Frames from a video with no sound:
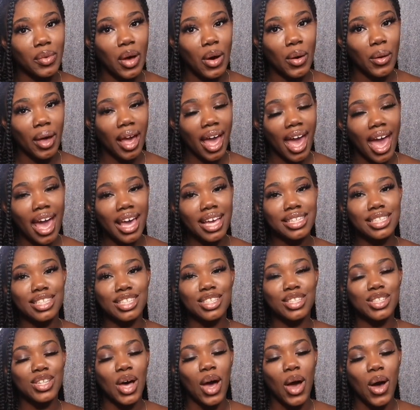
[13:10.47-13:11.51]
Okay,
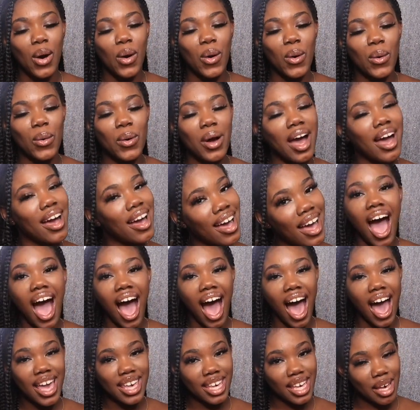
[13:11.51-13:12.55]
so
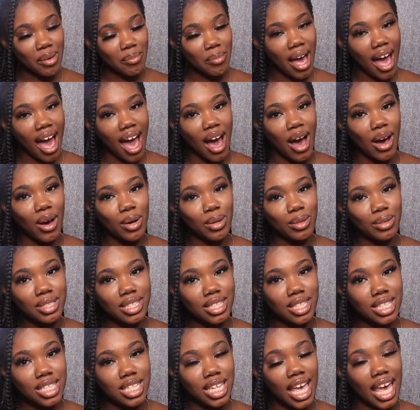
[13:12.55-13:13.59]
I am out,
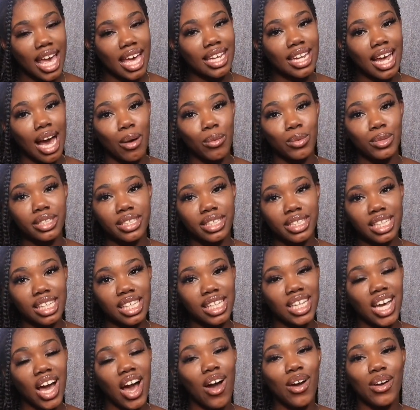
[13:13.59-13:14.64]
and I will see
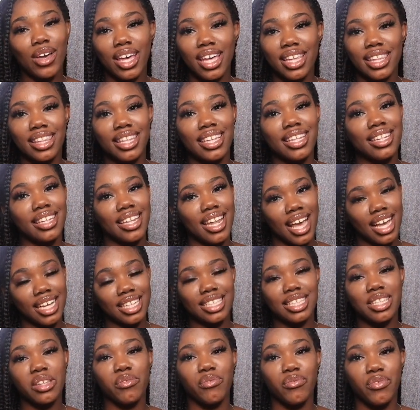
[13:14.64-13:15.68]
y'all in the next
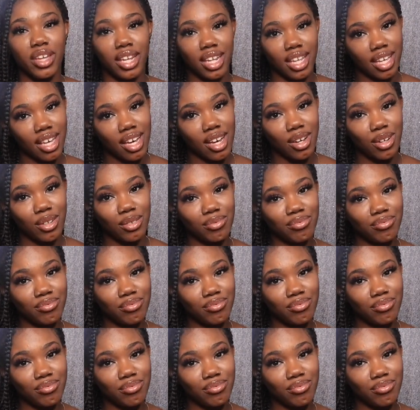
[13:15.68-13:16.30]
video.